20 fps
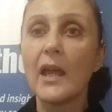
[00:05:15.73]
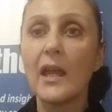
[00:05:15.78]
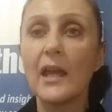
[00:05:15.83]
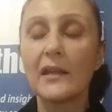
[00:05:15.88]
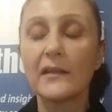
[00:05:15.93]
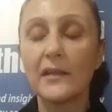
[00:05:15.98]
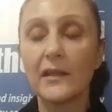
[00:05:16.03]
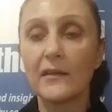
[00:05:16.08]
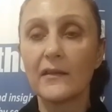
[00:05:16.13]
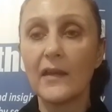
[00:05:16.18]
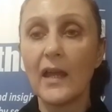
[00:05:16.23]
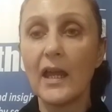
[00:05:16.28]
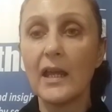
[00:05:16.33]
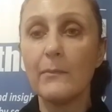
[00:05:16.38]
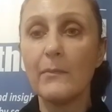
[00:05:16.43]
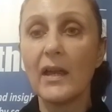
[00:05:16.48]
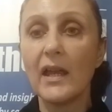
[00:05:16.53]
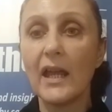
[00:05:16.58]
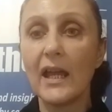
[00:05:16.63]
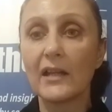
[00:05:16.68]
is that they
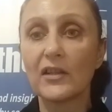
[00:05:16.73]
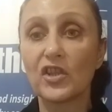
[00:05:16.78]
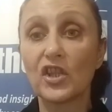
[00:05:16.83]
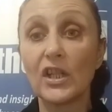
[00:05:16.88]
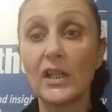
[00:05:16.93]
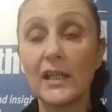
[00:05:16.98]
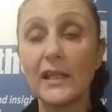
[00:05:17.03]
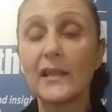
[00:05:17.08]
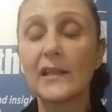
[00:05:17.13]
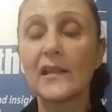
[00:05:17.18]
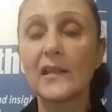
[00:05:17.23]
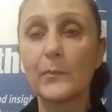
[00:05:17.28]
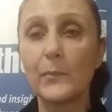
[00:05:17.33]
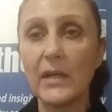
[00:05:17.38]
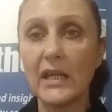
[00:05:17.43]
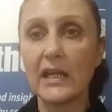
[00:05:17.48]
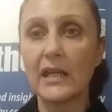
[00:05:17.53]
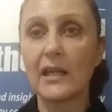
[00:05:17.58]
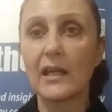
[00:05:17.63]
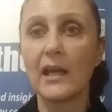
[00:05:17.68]
may actually
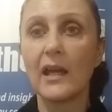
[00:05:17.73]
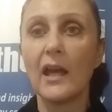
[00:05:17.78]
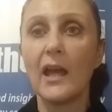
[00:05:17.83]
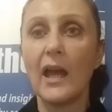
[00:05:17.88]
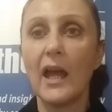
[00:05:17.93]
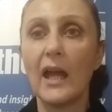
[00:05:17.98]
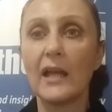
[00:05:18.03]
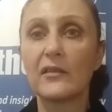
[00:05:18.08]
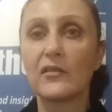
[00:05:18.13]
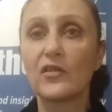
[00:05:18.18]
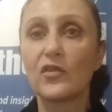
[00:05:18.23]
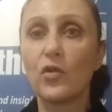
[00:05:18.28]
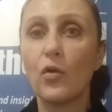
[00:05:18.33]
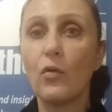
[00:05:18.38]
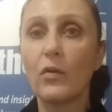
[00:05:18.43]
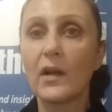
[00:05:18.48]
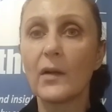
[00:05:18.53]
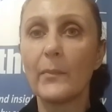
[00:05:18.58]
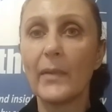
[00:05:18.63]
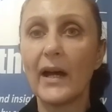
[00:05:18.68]
speak and
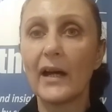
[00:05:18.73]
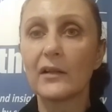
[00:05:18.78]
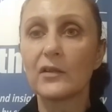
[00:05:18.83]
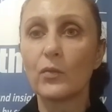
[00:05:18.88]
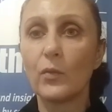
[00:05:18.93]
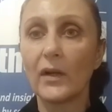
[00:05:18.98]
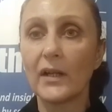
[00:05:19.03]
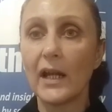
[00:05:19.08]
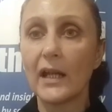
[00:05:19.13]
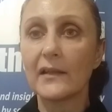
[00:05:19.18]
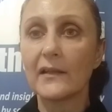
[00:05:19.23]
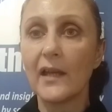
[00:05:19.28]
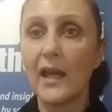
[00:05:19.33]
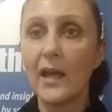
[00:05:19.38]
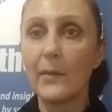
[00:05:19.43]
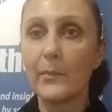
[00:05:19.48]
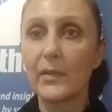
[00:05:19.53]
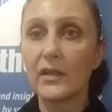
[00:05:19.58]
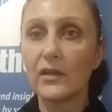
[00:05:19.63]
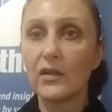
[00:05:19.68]
talk about what has
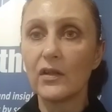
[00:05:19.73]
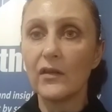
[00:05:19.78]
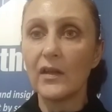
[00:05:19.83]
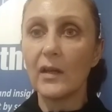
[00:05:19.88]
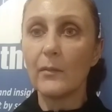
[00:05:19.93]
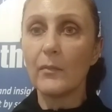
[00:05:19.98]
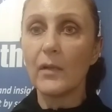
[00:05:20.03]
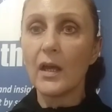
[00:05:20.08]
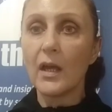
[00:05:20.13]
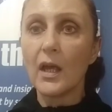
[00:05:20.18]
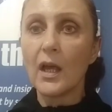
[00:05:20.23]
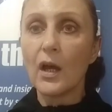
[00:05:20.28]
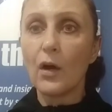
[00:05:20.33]
happened to them.